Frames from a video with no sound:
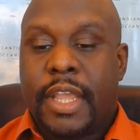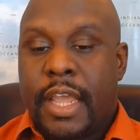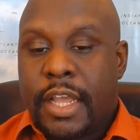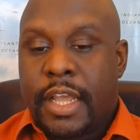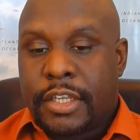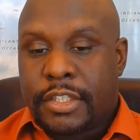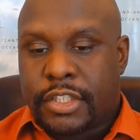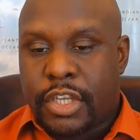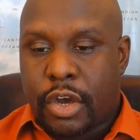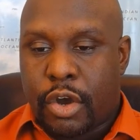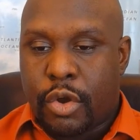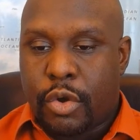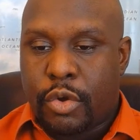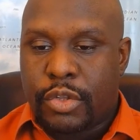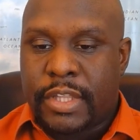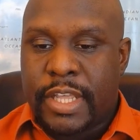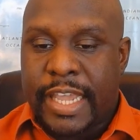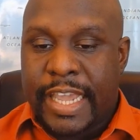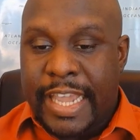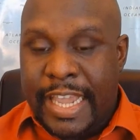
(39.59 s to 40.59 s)
So
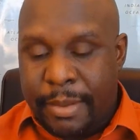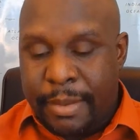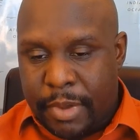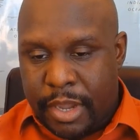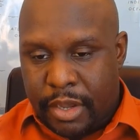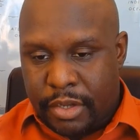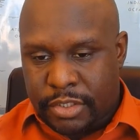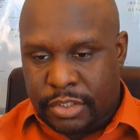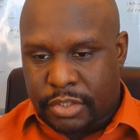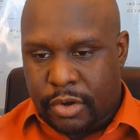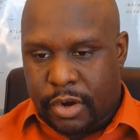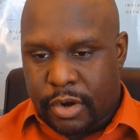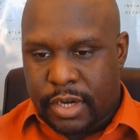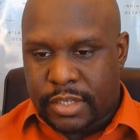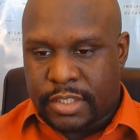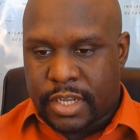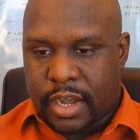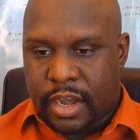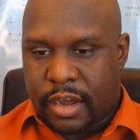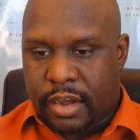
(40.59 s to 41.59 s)
the email
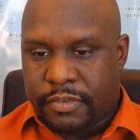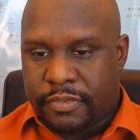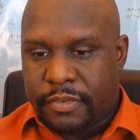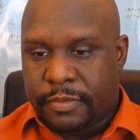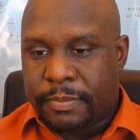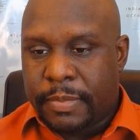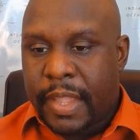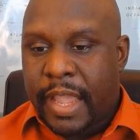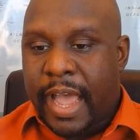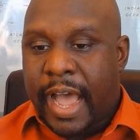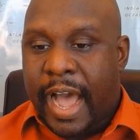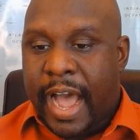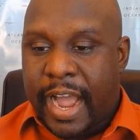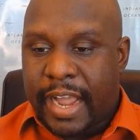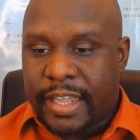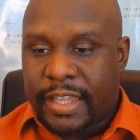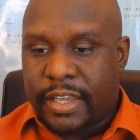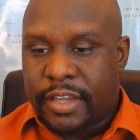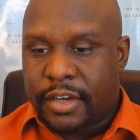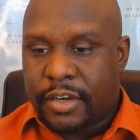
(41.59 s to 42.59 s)
starts off, "Hi
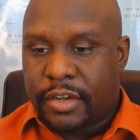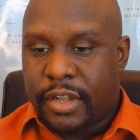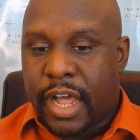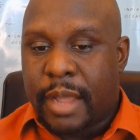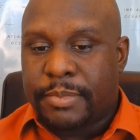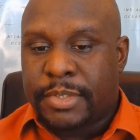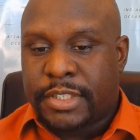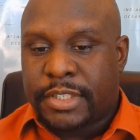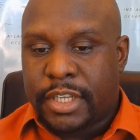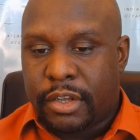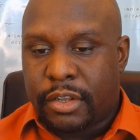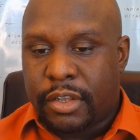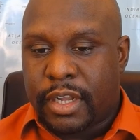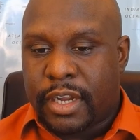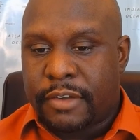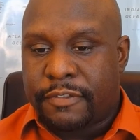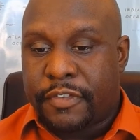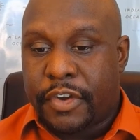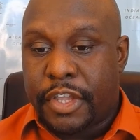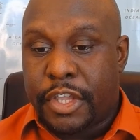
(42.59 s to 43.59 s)
Gil, I'm still
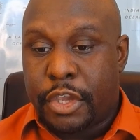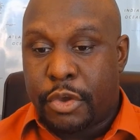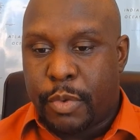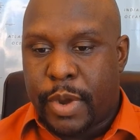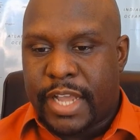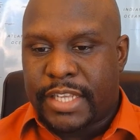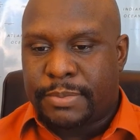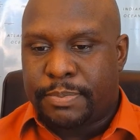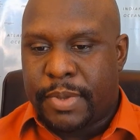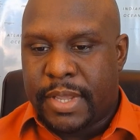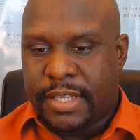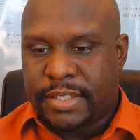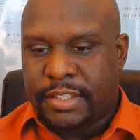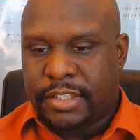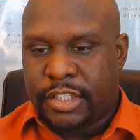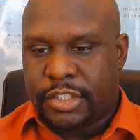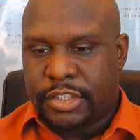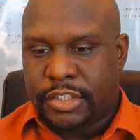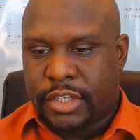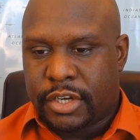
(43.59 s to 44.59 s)
looking for US business
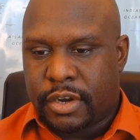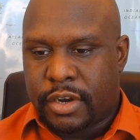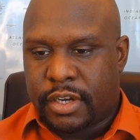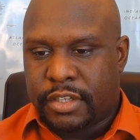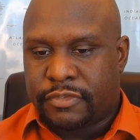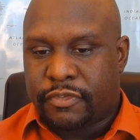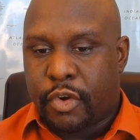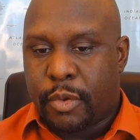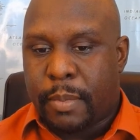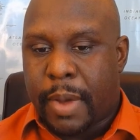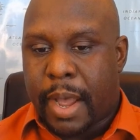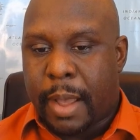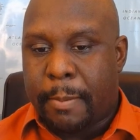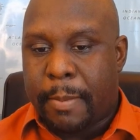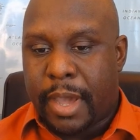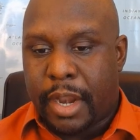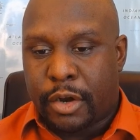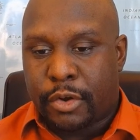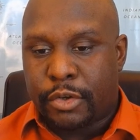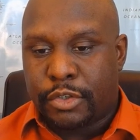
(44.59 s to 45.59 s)
insurance for my
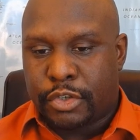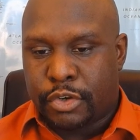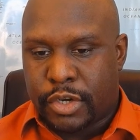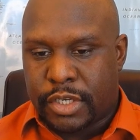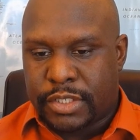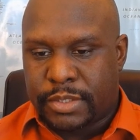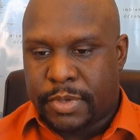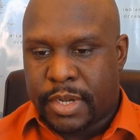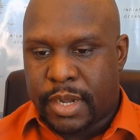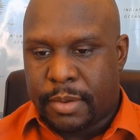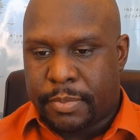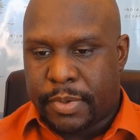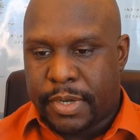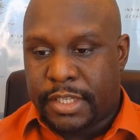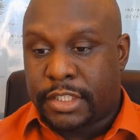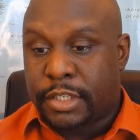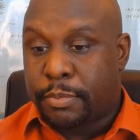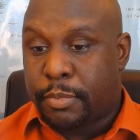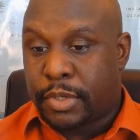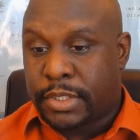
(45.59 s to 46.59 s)
medical tourism company
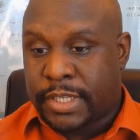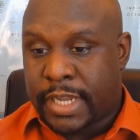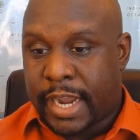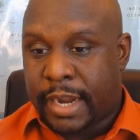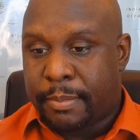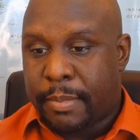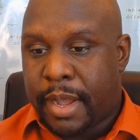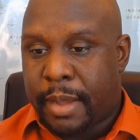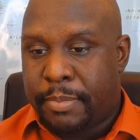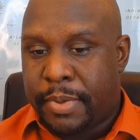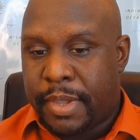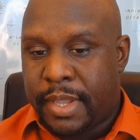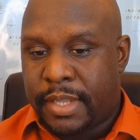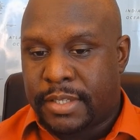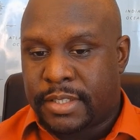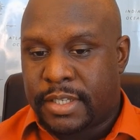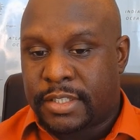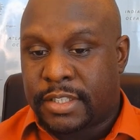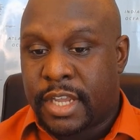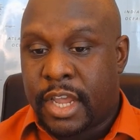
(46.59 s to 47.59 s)
to protect my
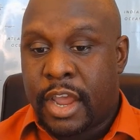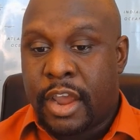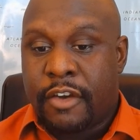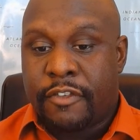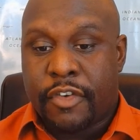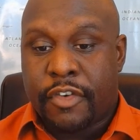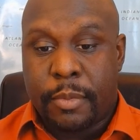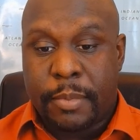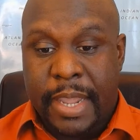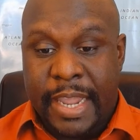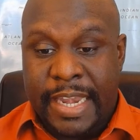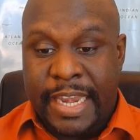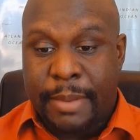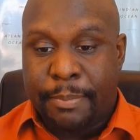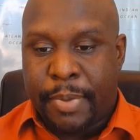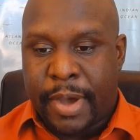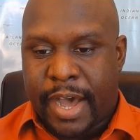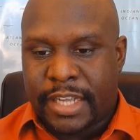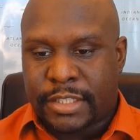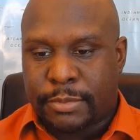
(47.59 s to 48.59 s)
business from any
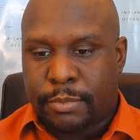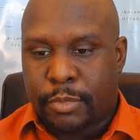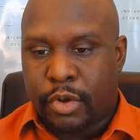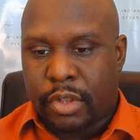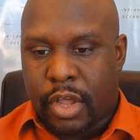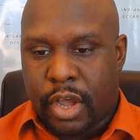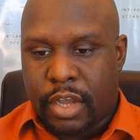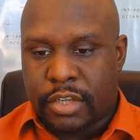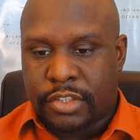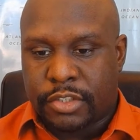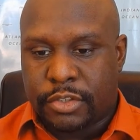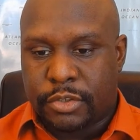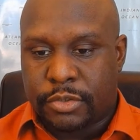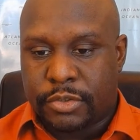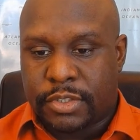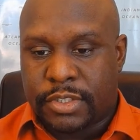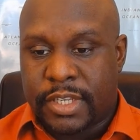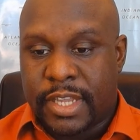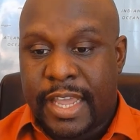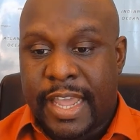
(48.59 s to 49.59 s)
possible
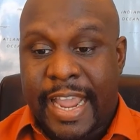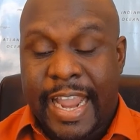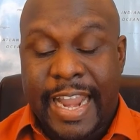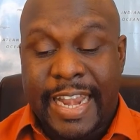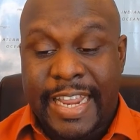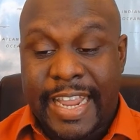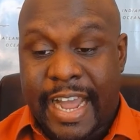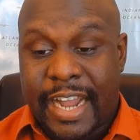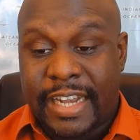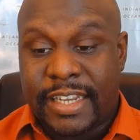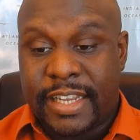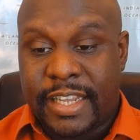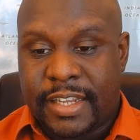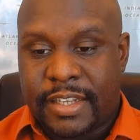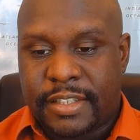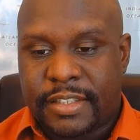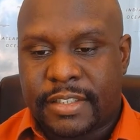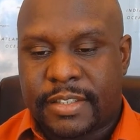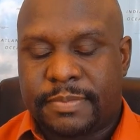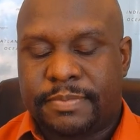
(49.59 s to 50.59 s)
lawsuits. Any
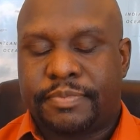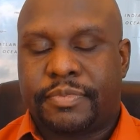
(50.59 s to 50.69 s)
ideas?"